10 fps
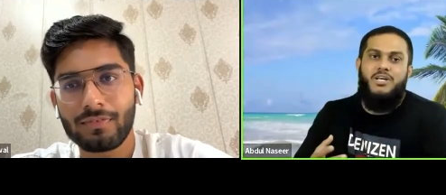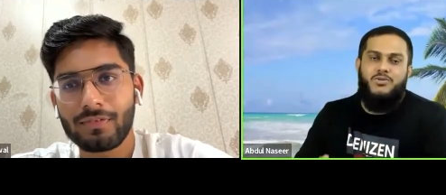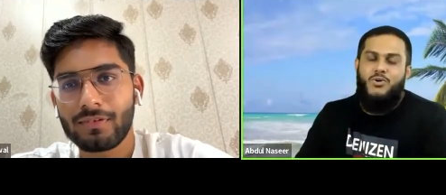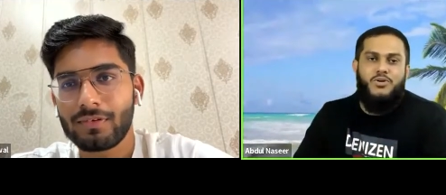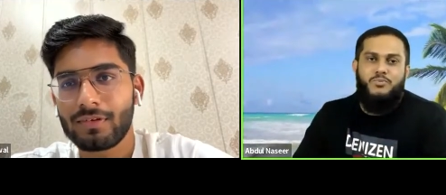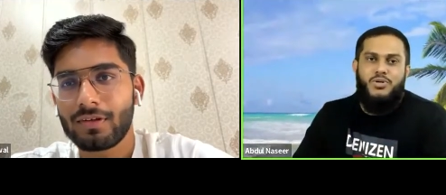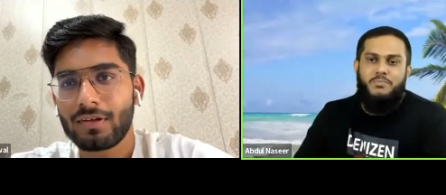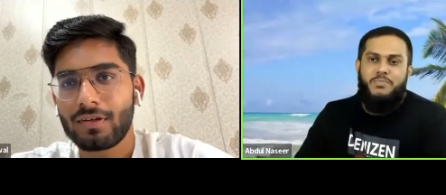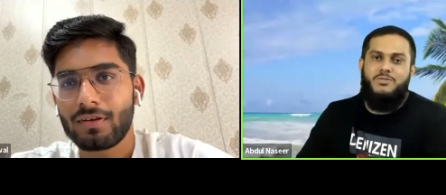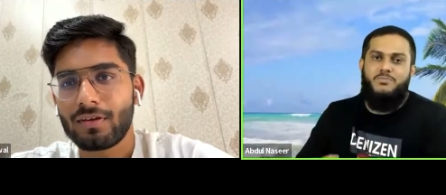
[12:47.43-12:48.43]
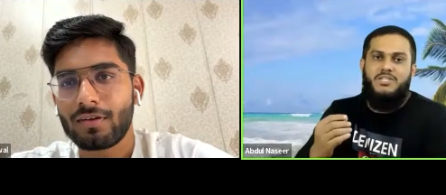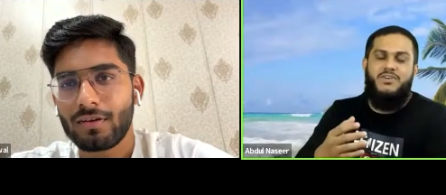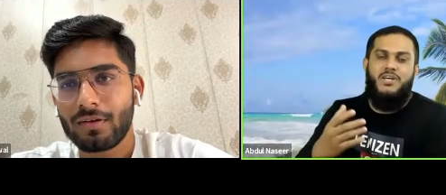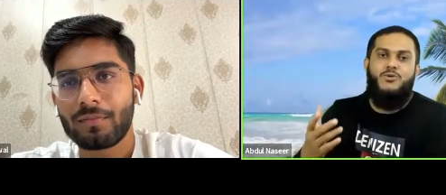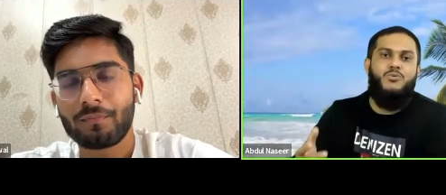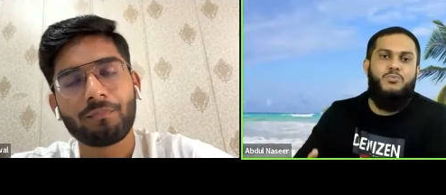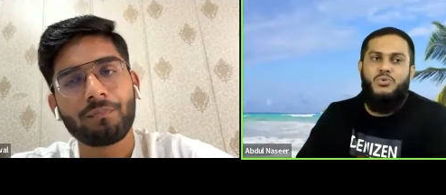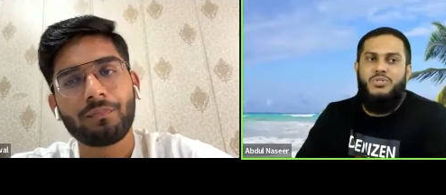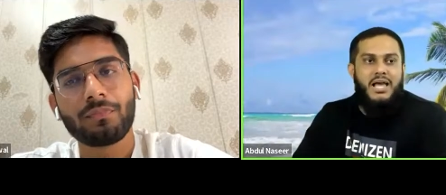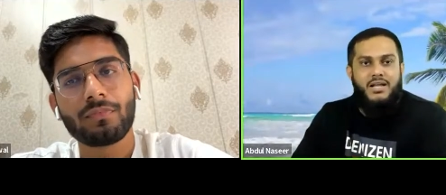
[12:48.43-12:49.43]
Speaker 1: has contributed, but specifically, whom do you
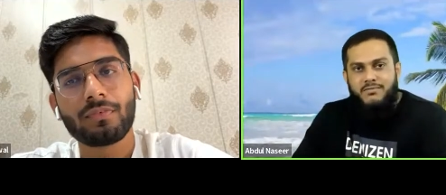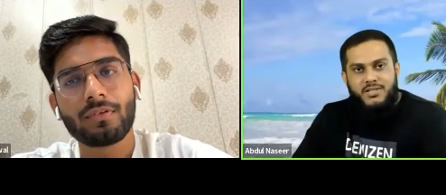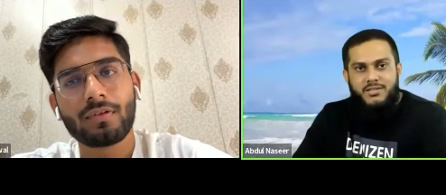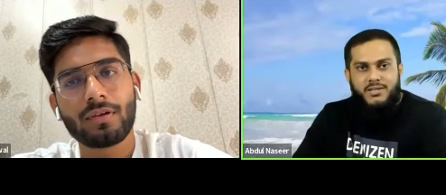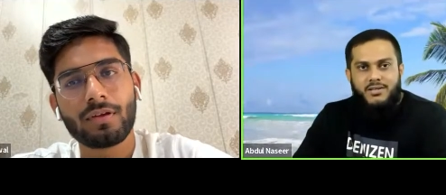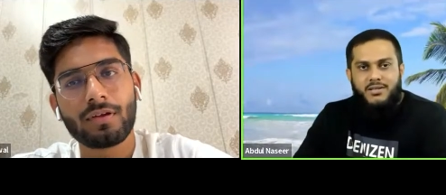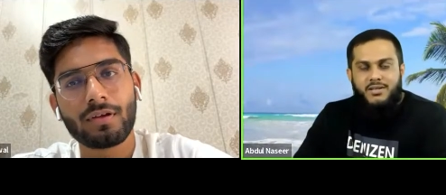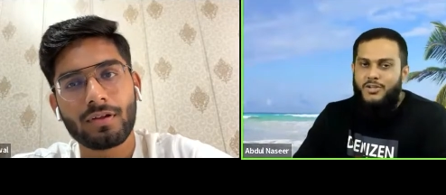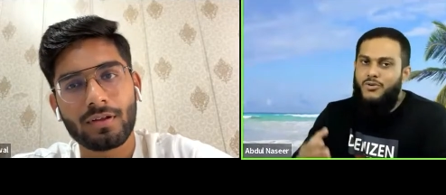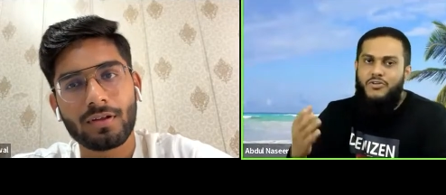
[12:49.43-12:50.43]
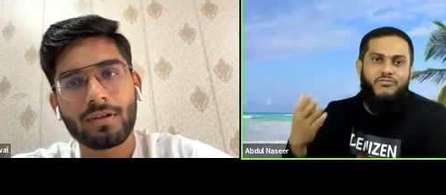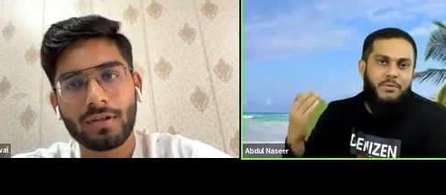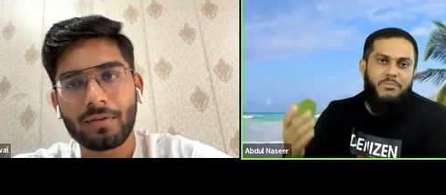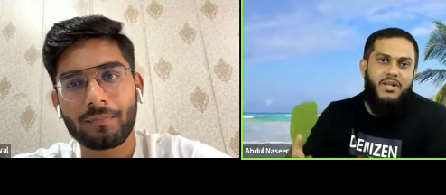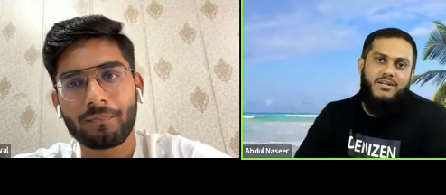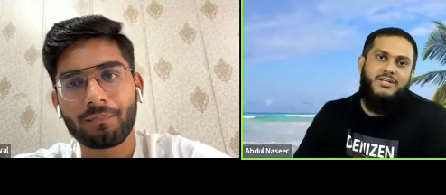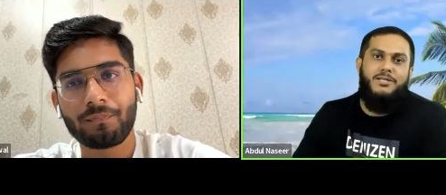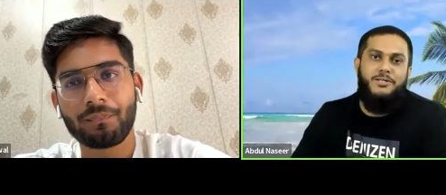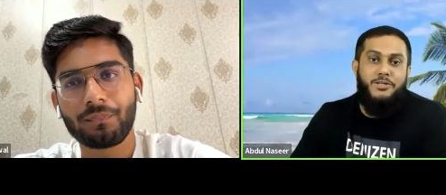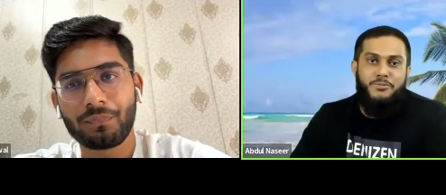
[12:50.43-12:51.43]
thank with in your family and in
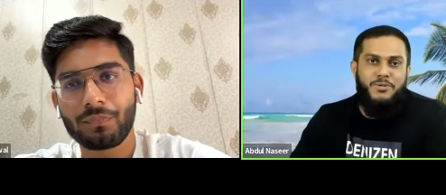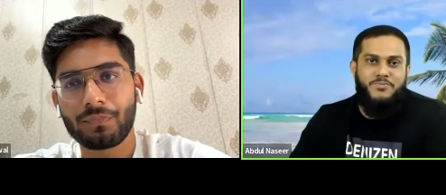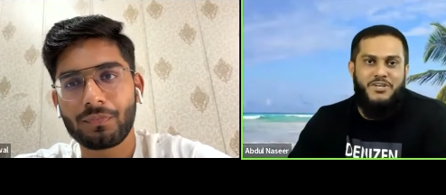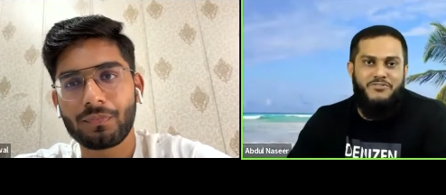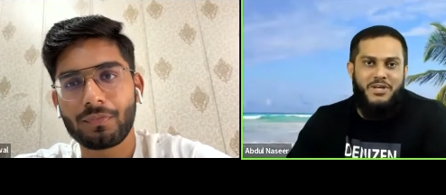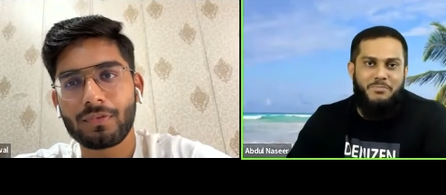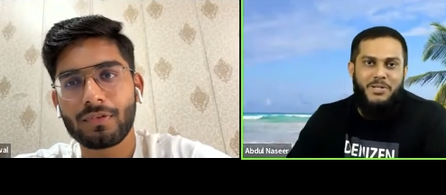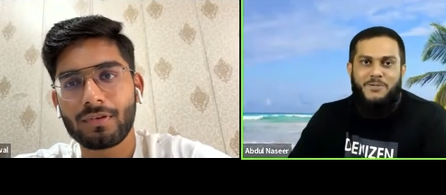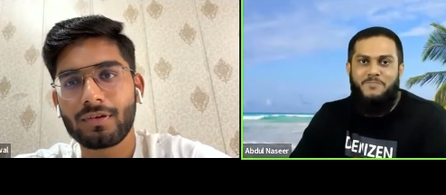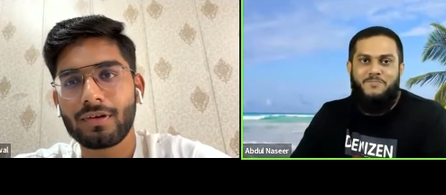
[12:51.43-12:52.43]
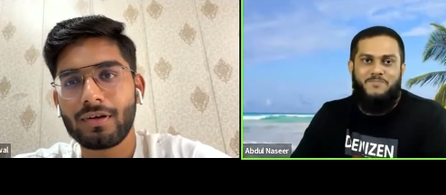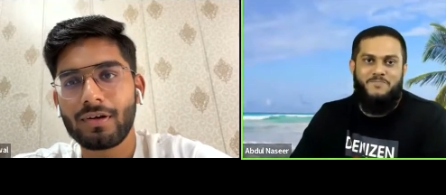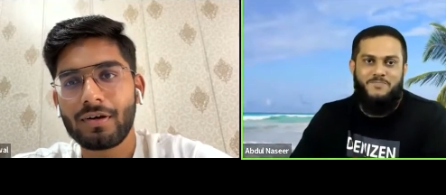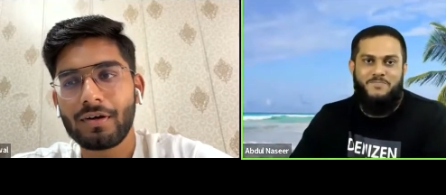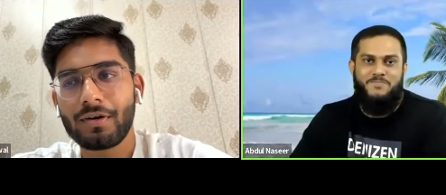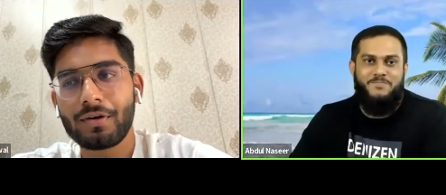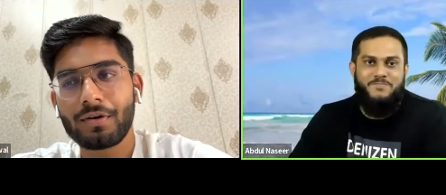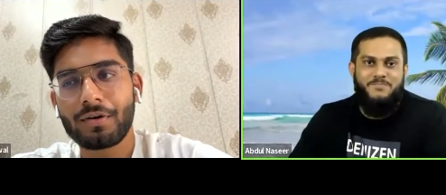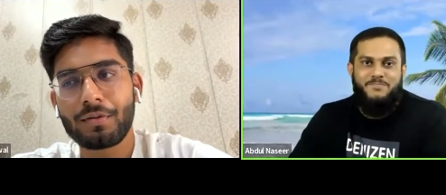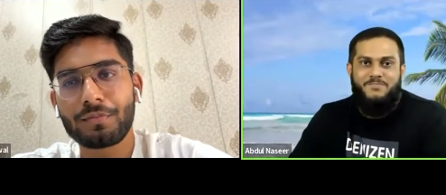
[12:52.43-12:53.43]
the in family?
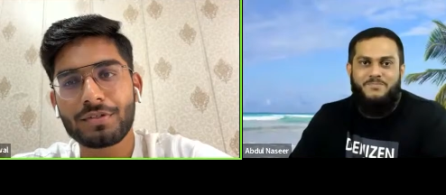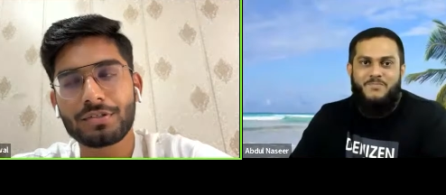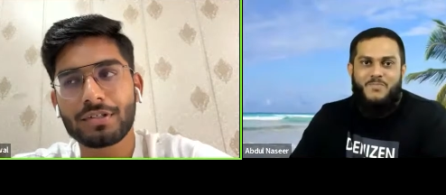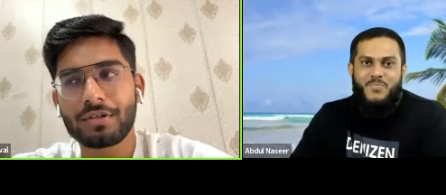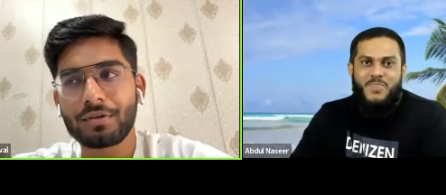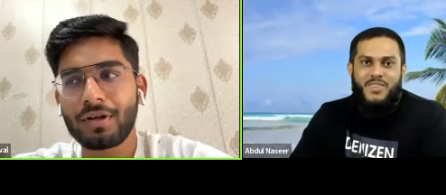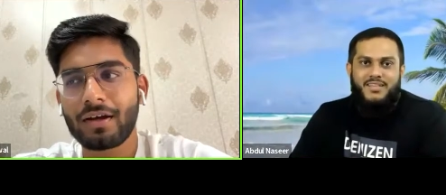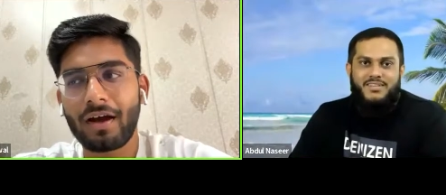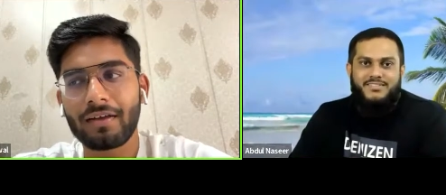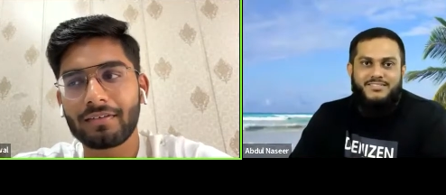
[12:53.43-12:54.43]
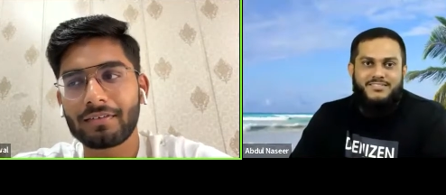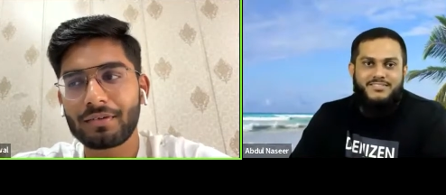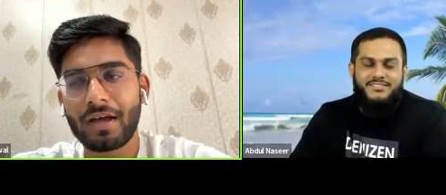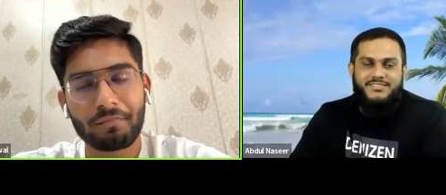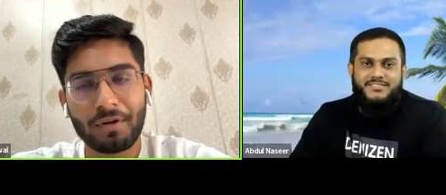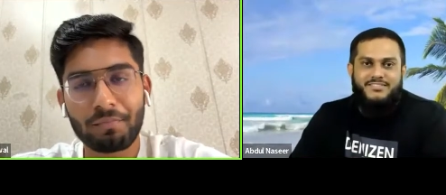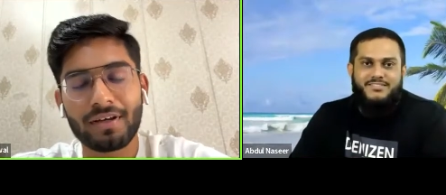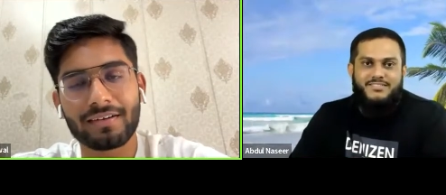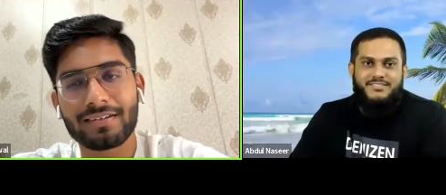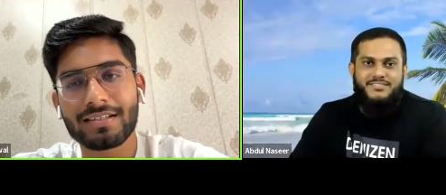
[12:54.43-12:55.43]
Speaker 2: Um, so, sir, like I thank my
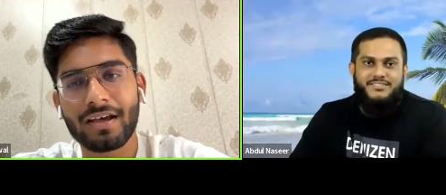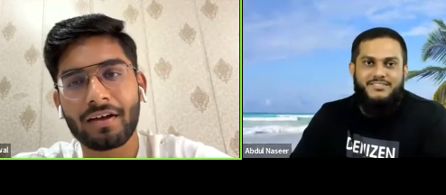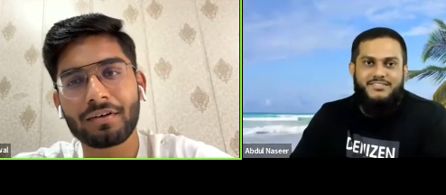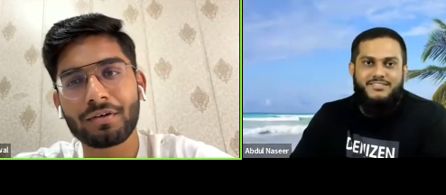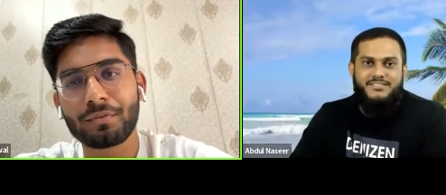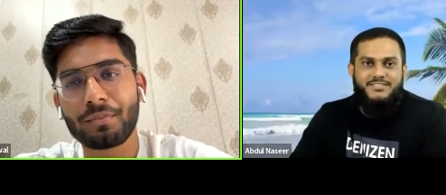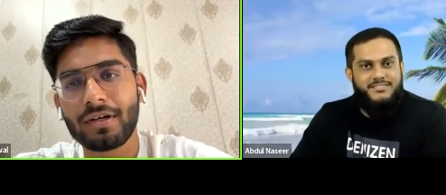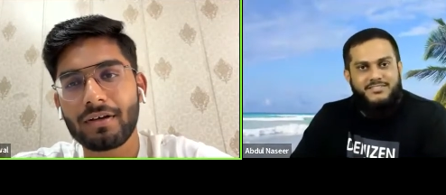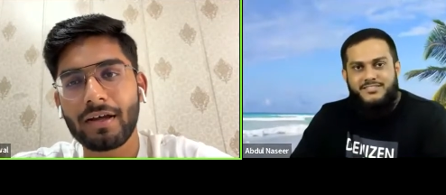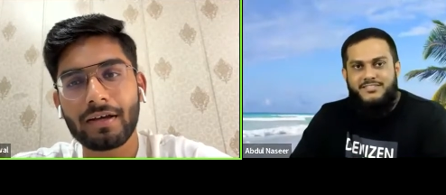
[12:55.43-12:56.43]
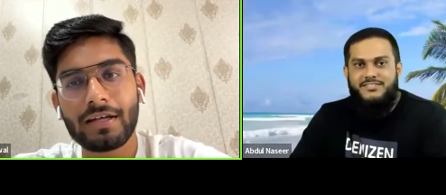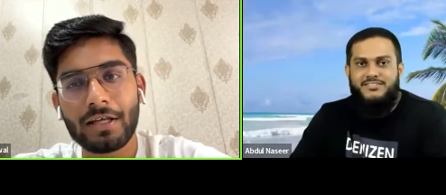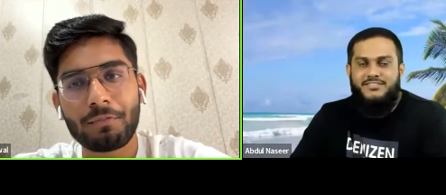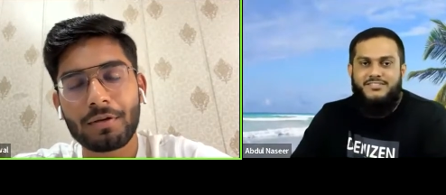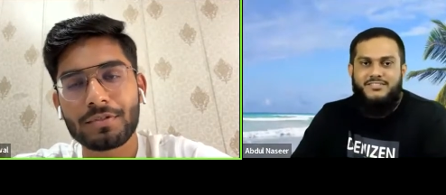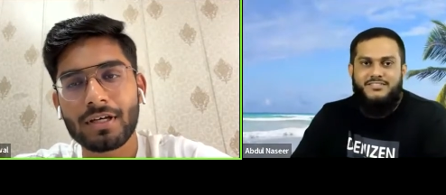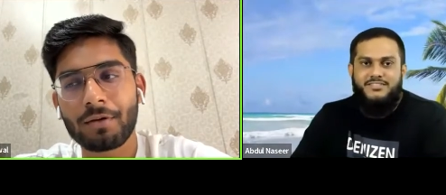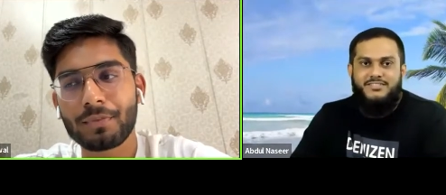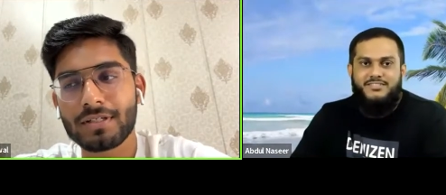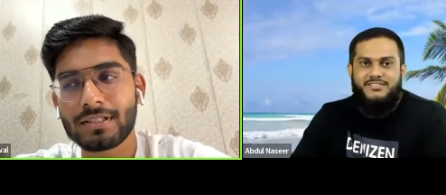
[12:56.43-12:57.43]
parents, and uh, in
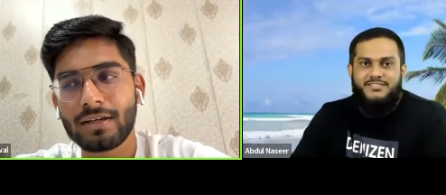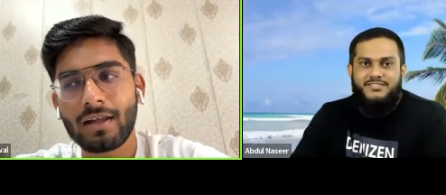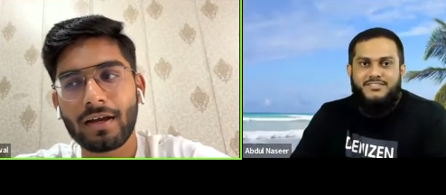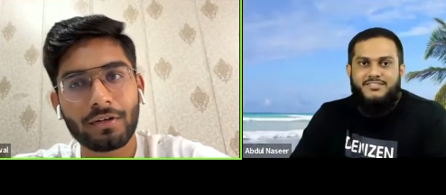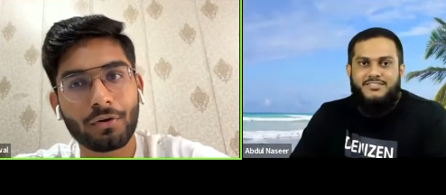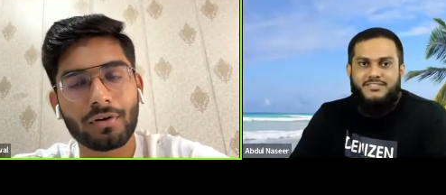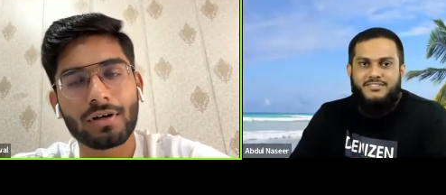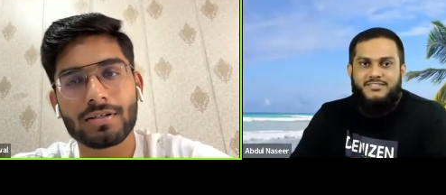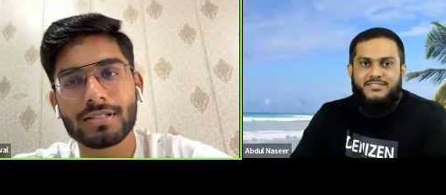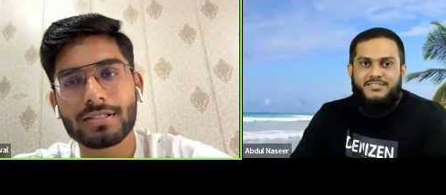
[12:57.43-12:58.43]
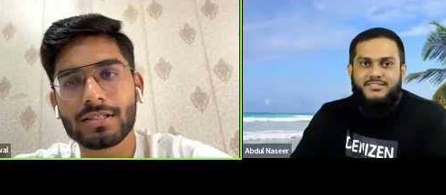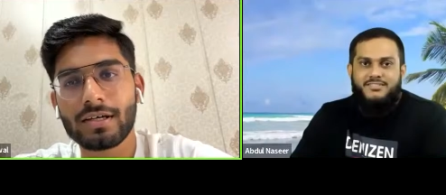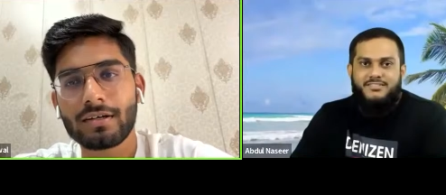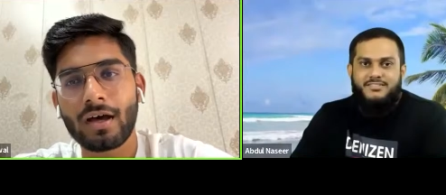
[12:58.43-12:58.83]
DBMCI, I personally liked your classes